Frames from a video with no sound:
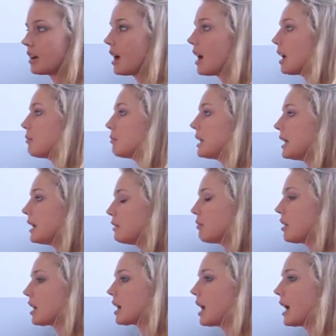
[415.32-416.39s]
Lee, what
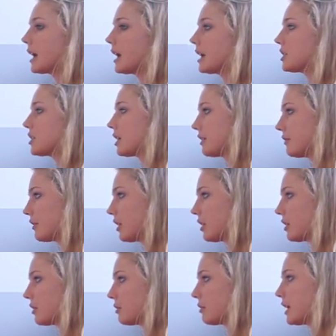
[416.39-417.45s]
guidelines should I
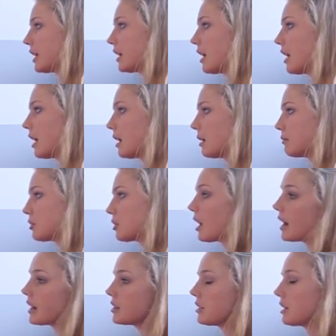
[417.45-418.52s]
follow when I'm trying
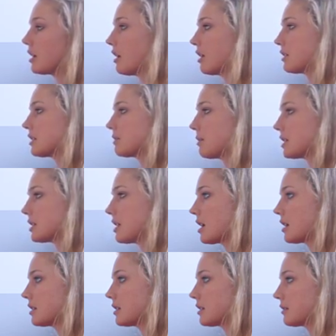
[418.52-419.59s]
to enhance my
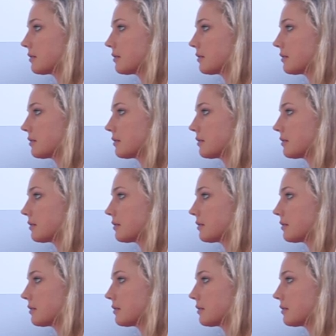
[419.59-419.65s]
site?